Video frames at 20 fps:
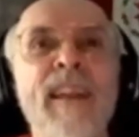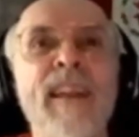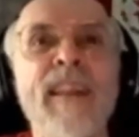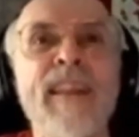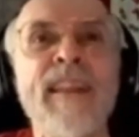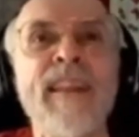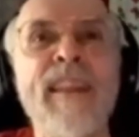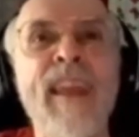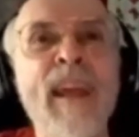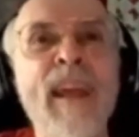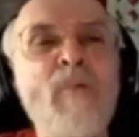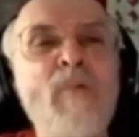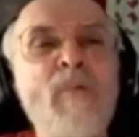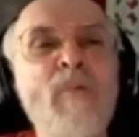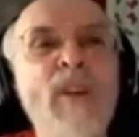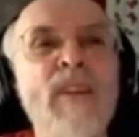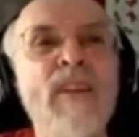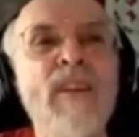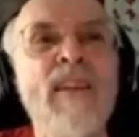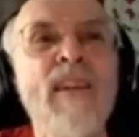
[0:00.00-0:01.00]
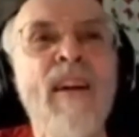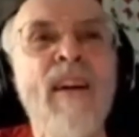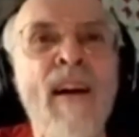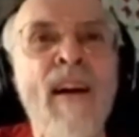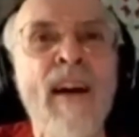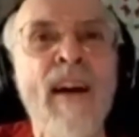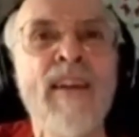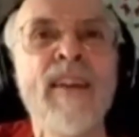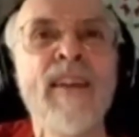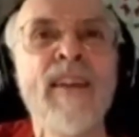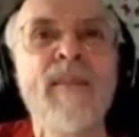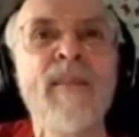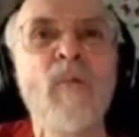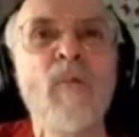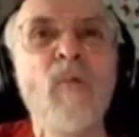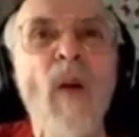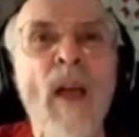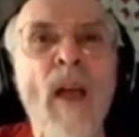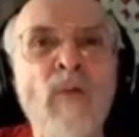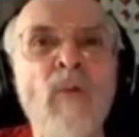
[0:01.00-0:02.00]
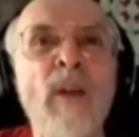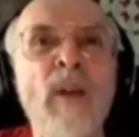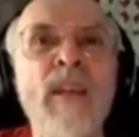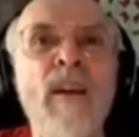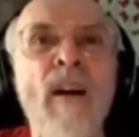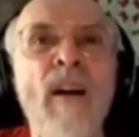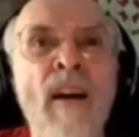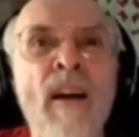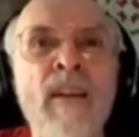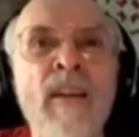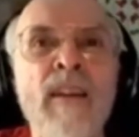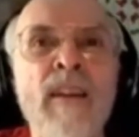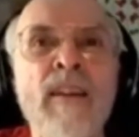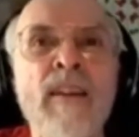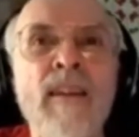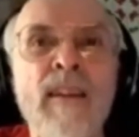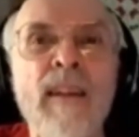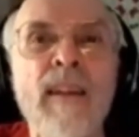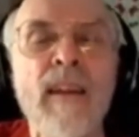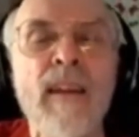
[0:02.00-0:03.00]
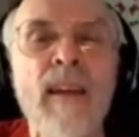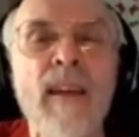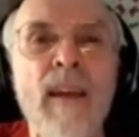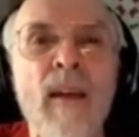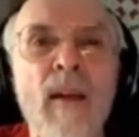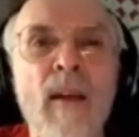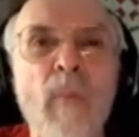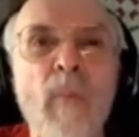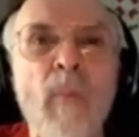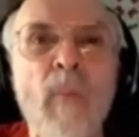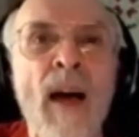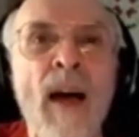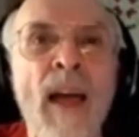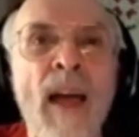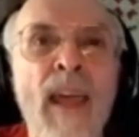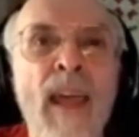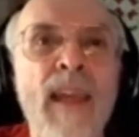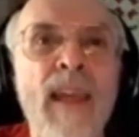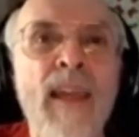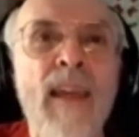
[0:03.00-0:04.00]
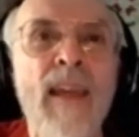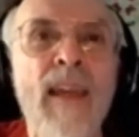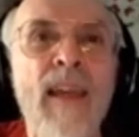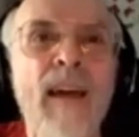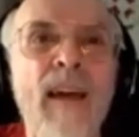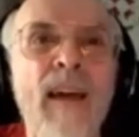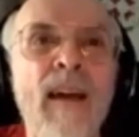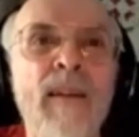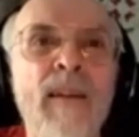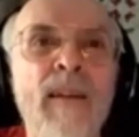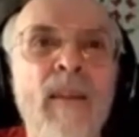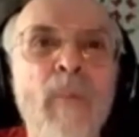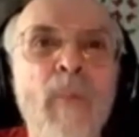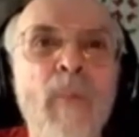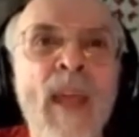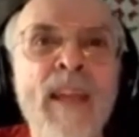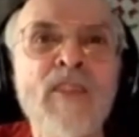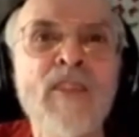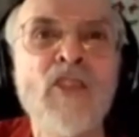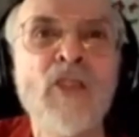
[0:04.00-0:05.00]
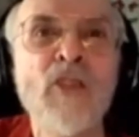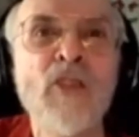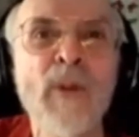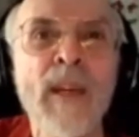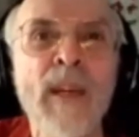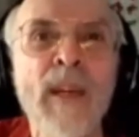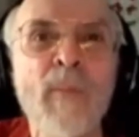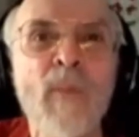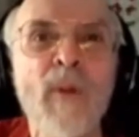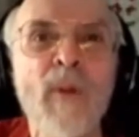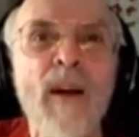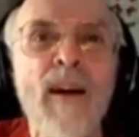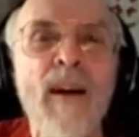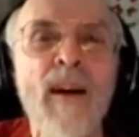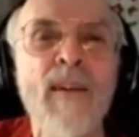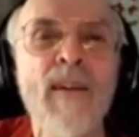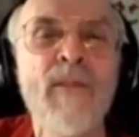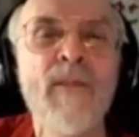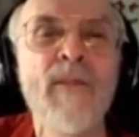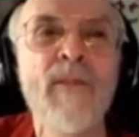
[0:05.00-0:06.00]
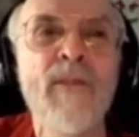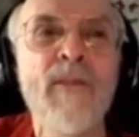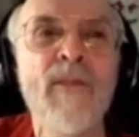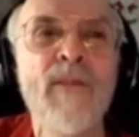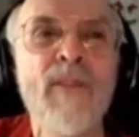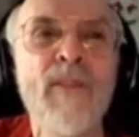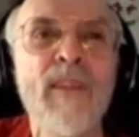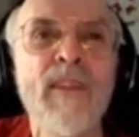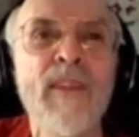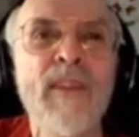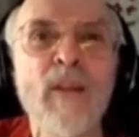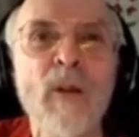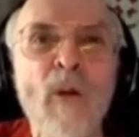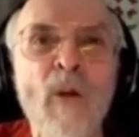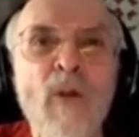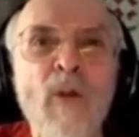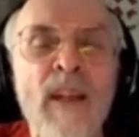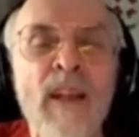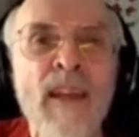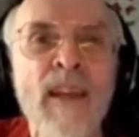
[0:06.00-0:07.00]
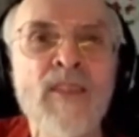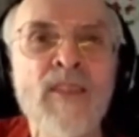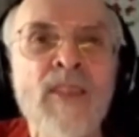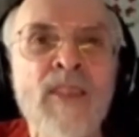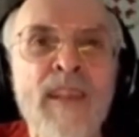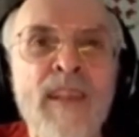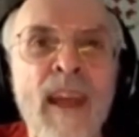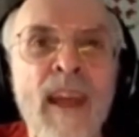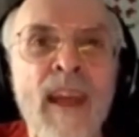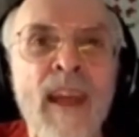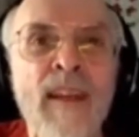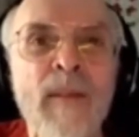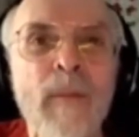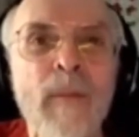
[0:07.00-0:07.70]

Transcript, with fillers: They were not well regarded by the mainstream of the local SCA.